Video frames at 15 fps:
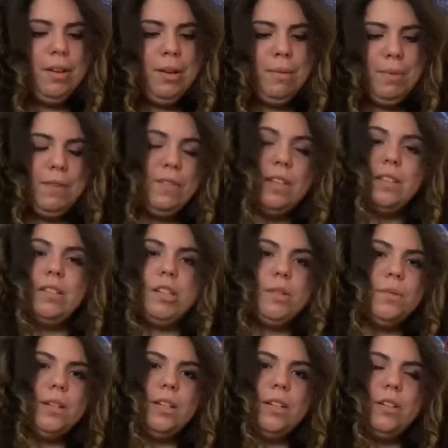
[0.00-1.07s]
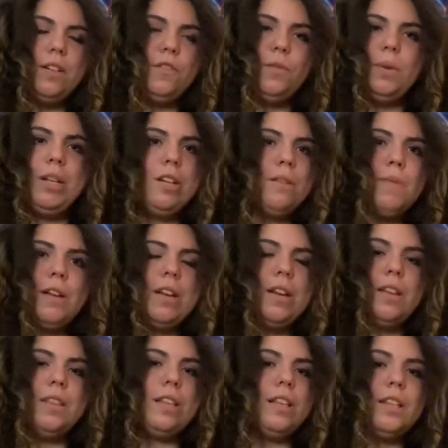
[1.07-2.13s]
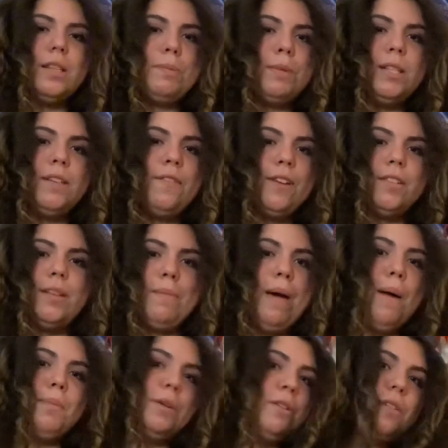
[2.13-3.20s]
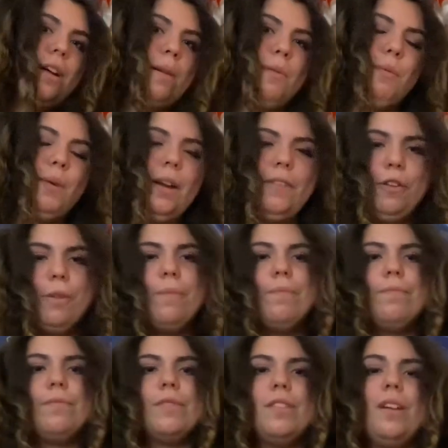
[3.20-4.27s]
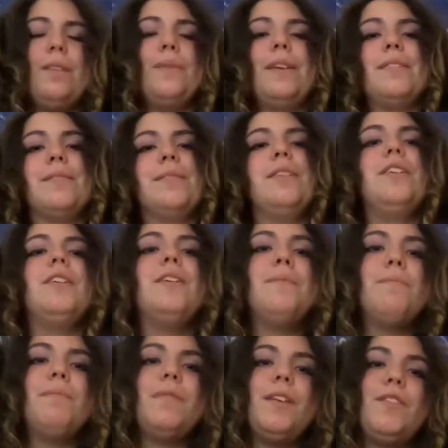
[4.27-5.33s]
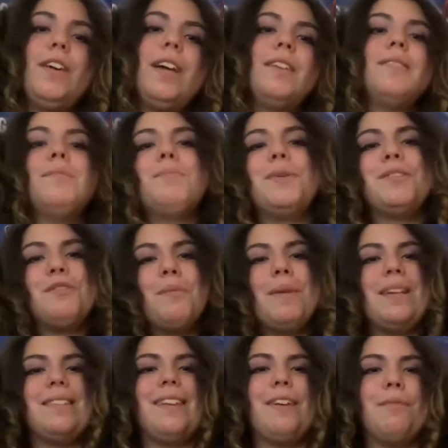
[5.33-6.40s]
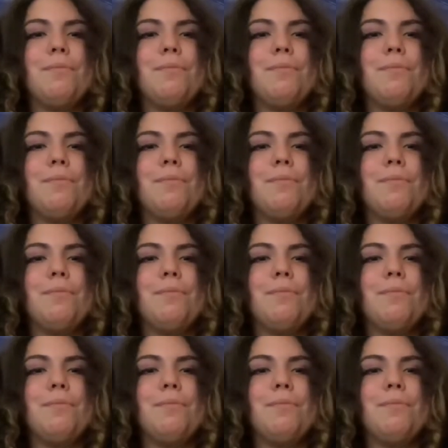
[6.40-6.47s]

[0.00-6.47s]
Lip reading: But if you want to hear about anything in specifics, I'm happy to talk about whatever. So anyways, love you guys. Bones for brains out.